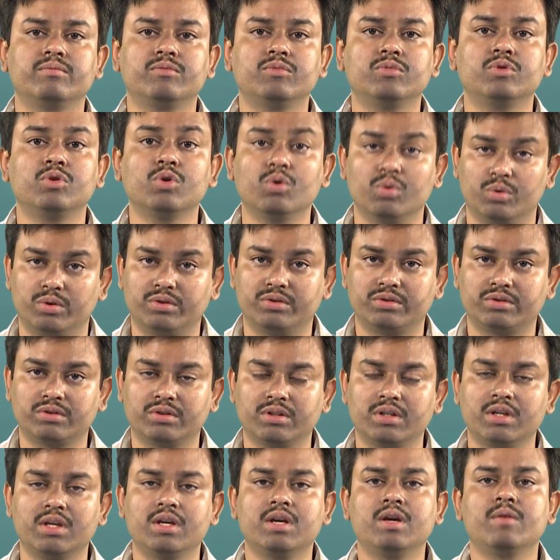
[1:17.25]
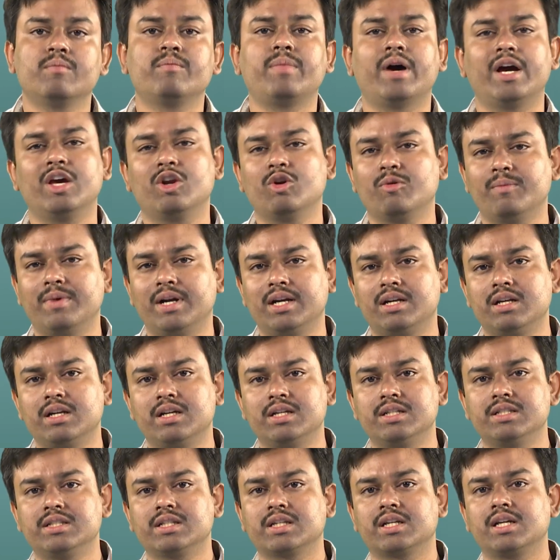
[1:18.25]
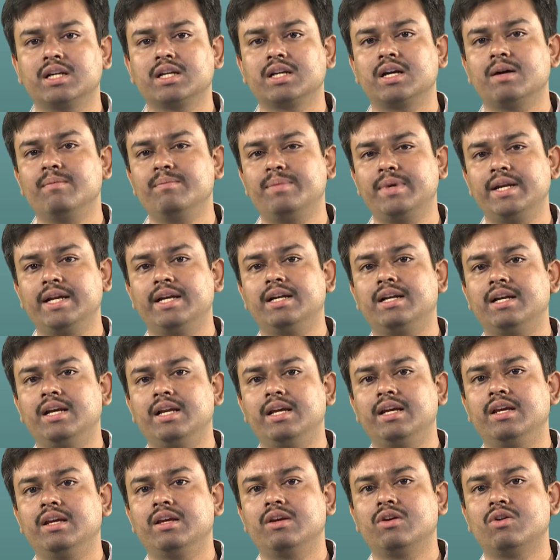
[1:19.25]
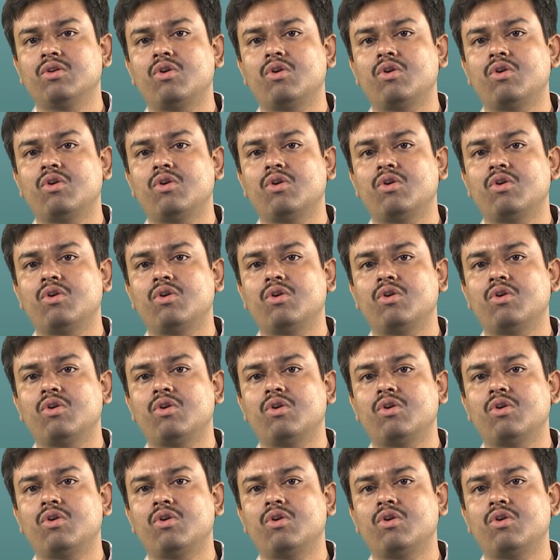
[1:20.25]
routes, pyrometallurgical completely